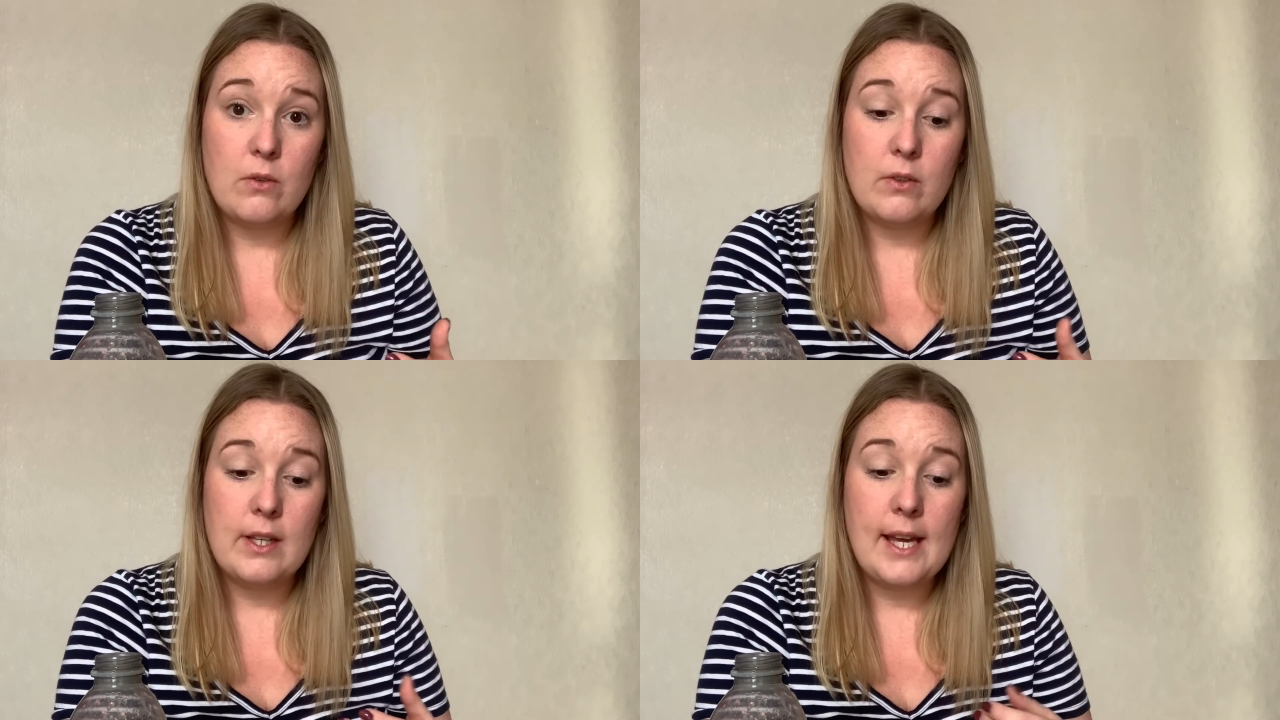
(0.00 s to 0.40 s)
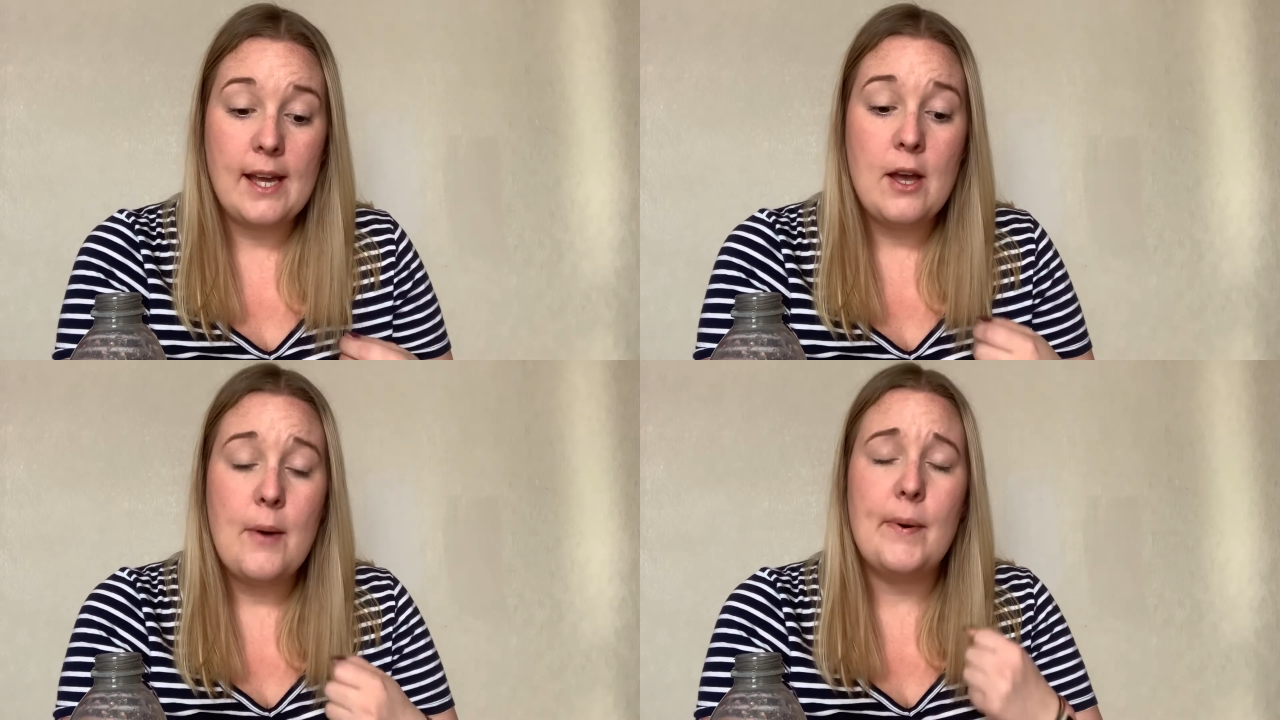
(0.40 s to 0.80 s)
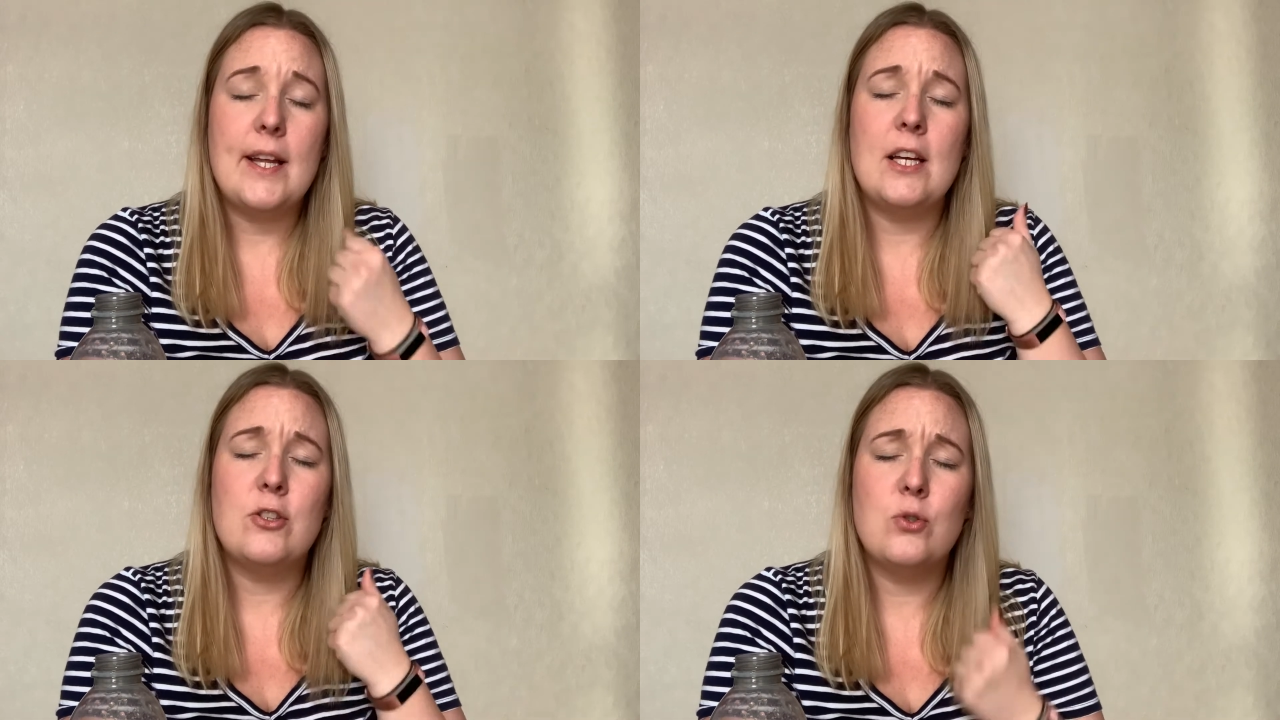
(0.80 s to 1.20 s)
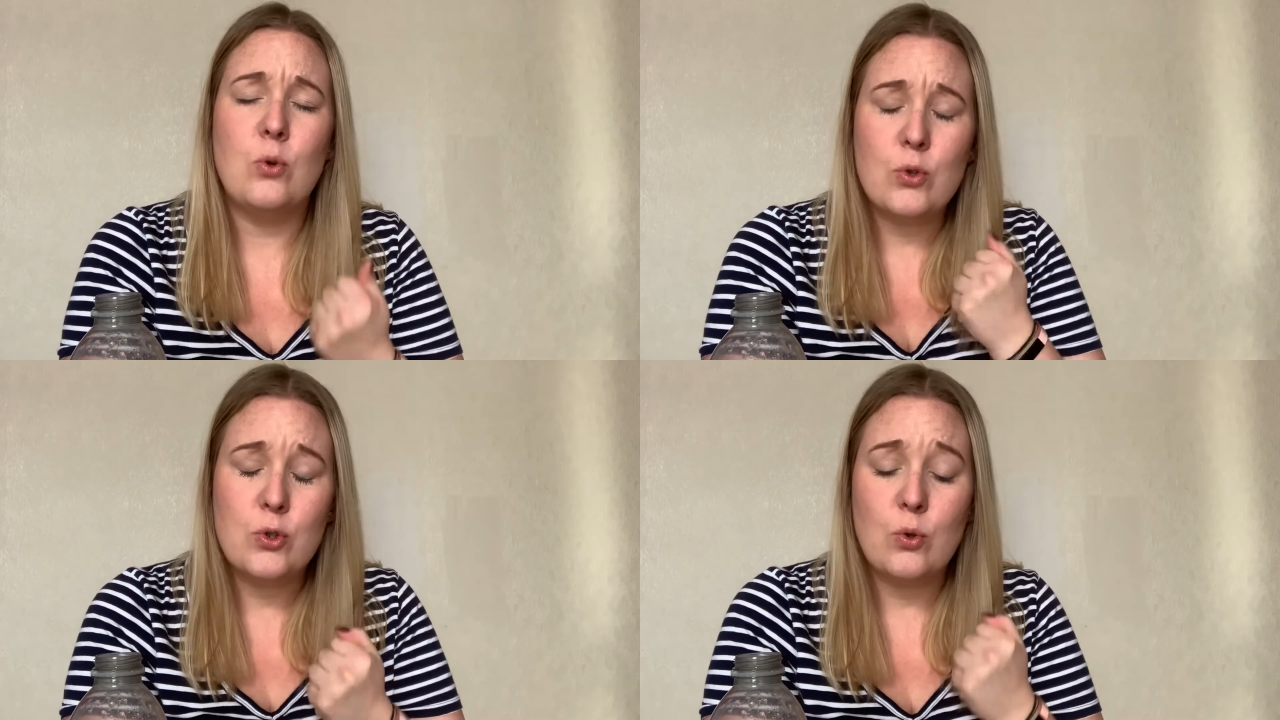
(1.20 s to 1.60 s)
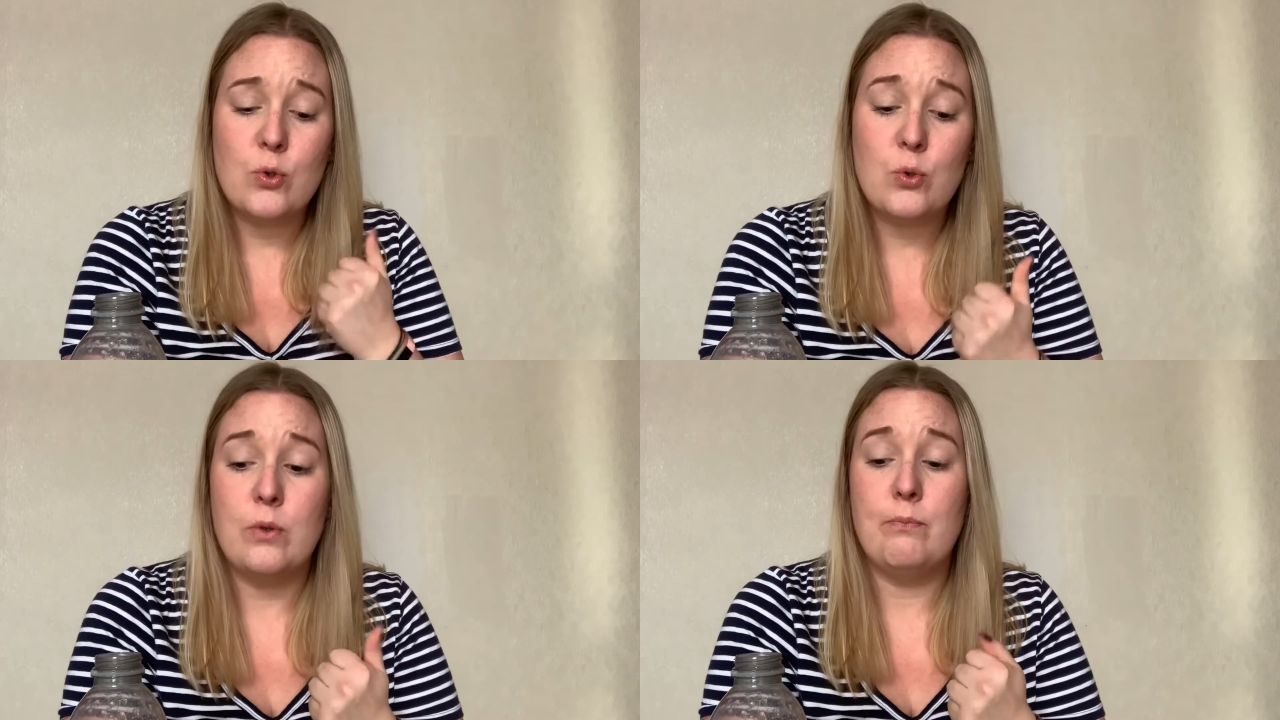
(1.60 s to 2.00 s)
Okay, but it is
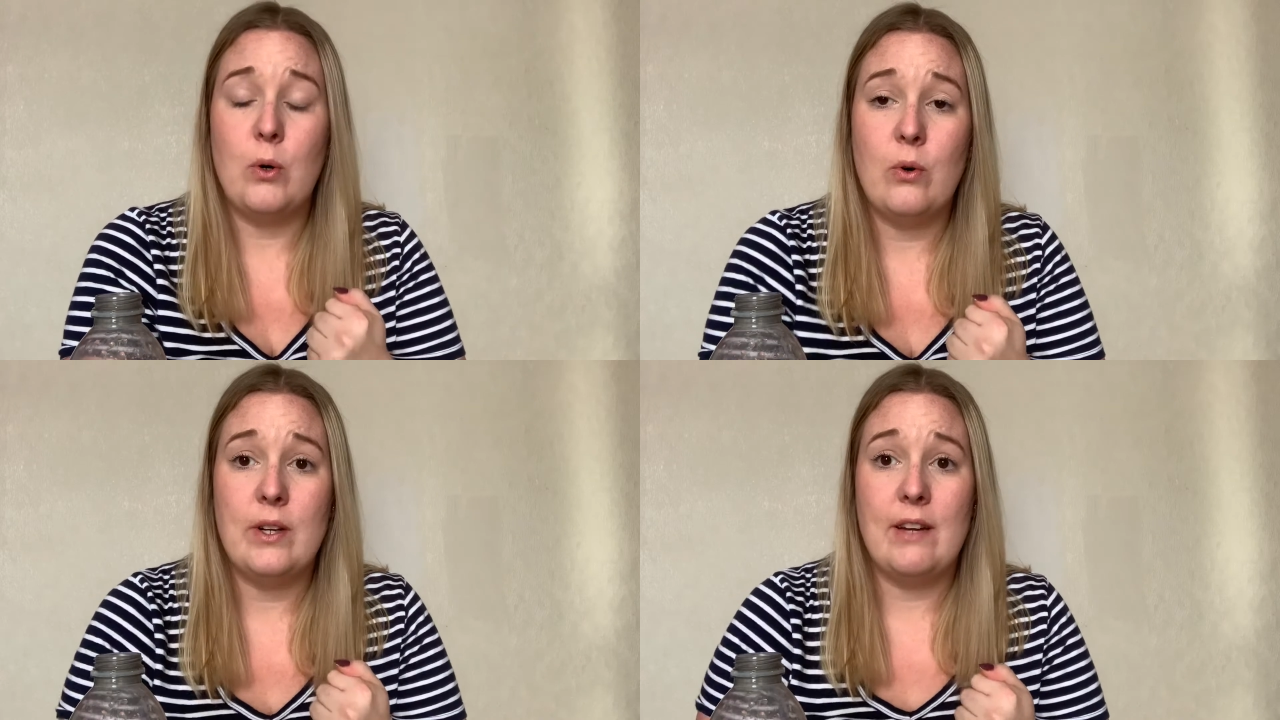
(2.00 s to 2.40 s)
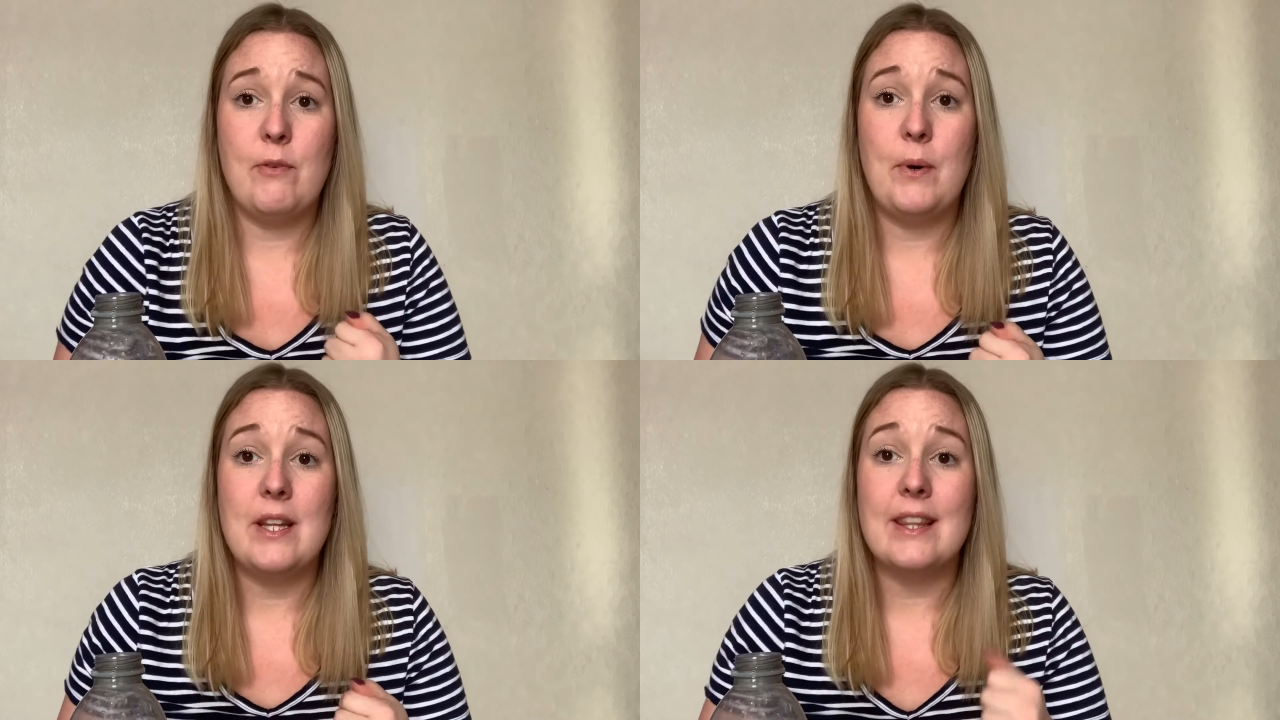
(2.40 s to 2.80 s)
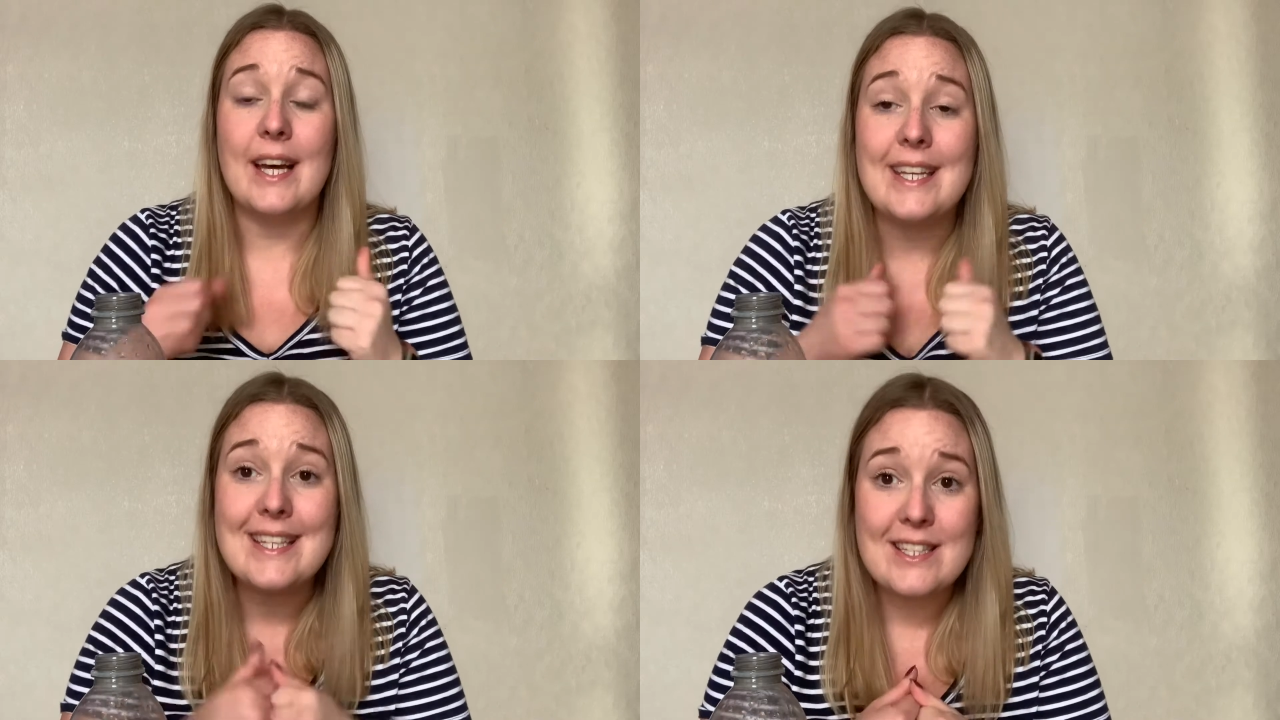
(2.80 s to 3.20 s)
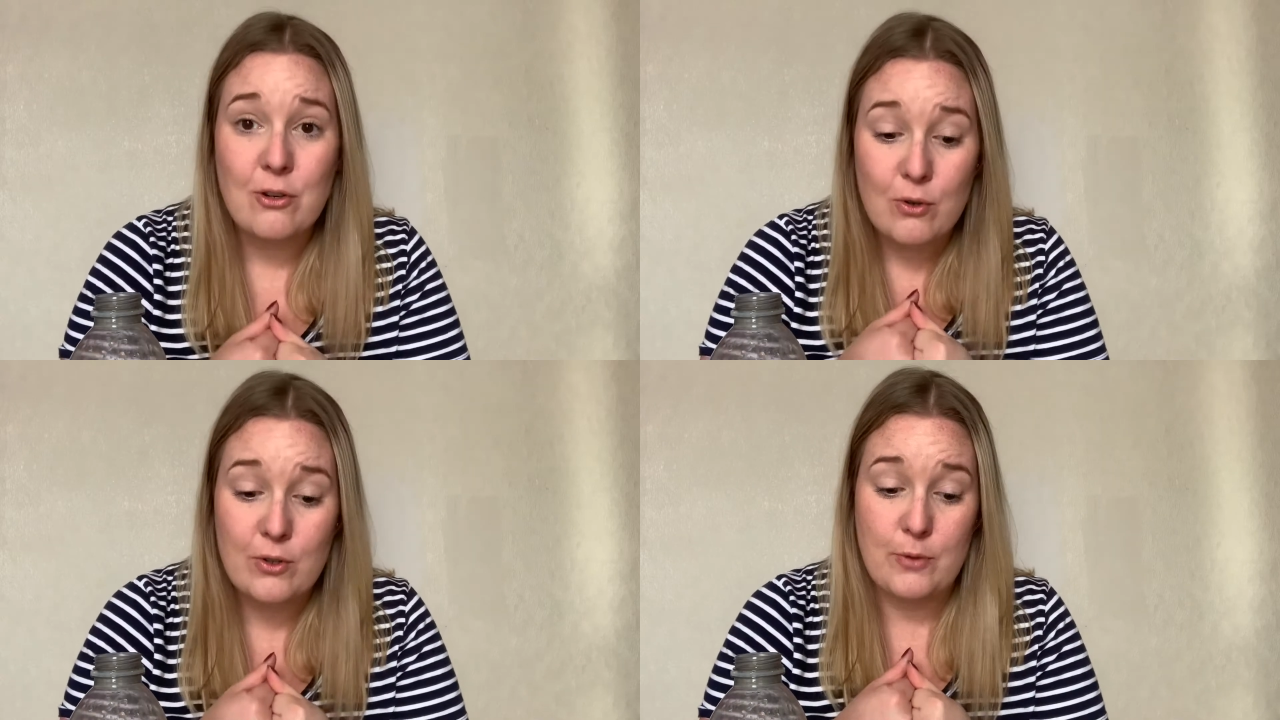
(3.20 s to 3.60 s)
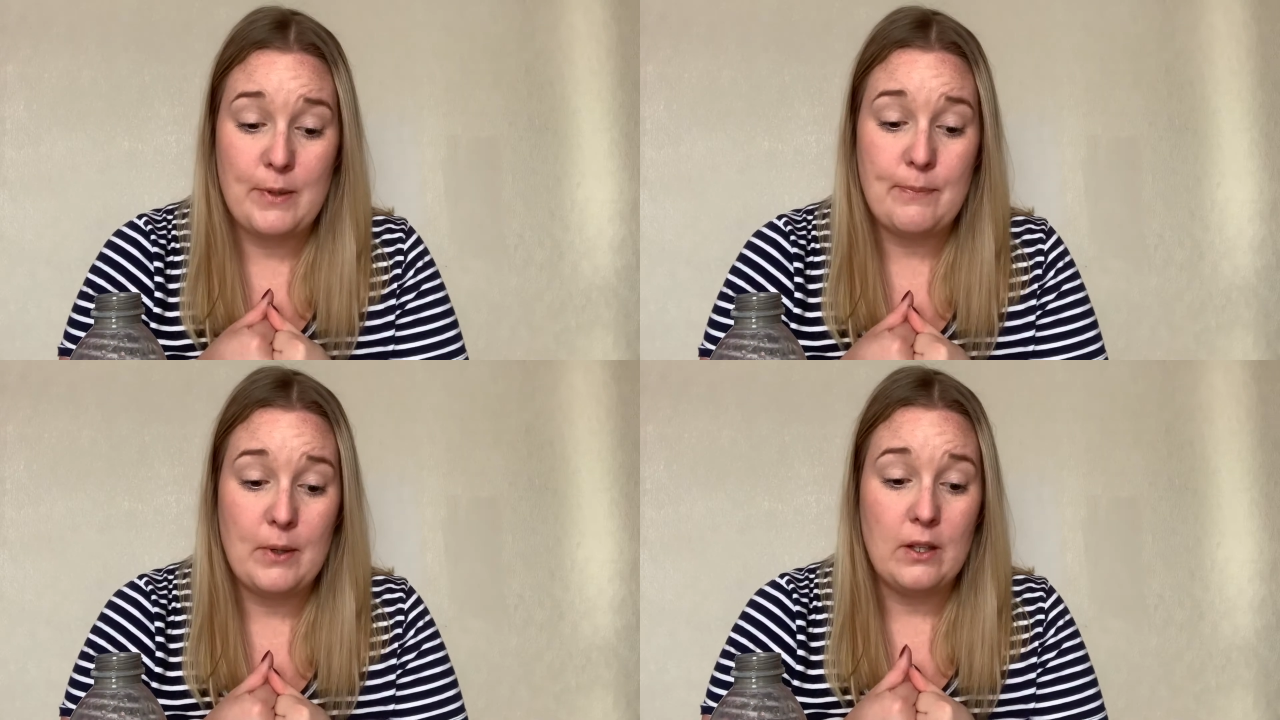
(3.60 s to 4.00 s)
so important, everybody, that you talk to
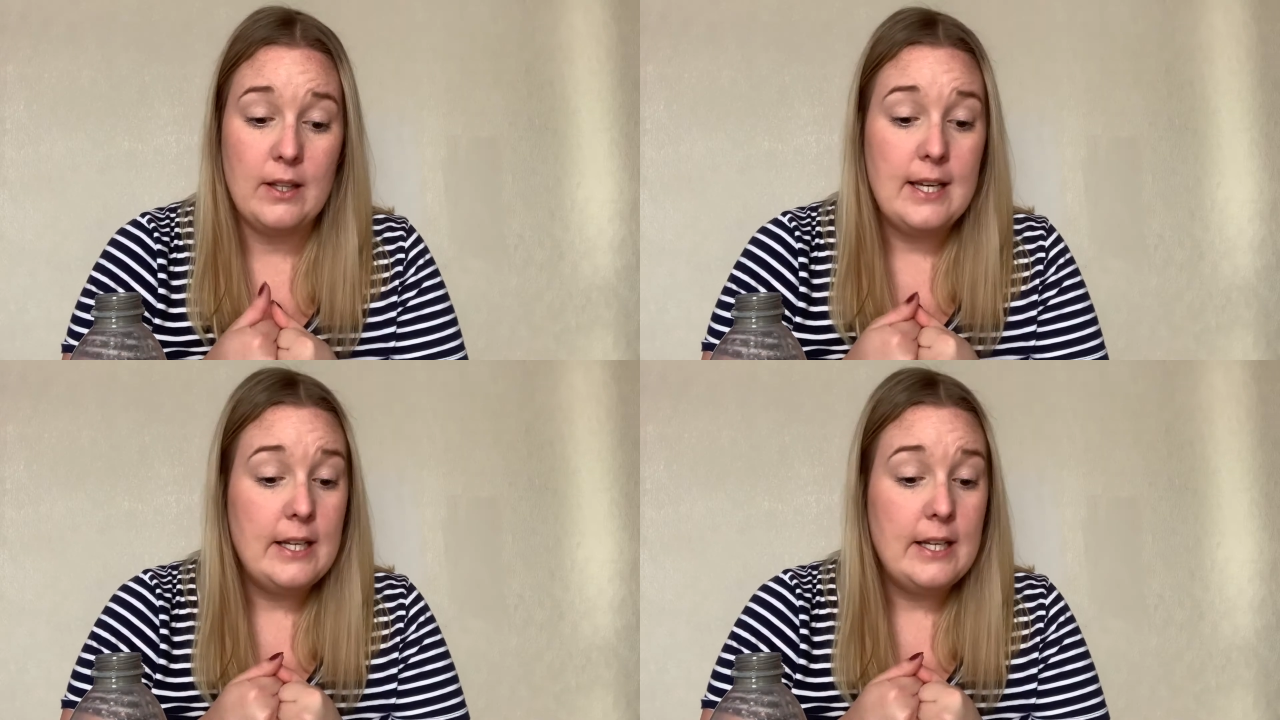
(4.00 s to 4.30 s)
people.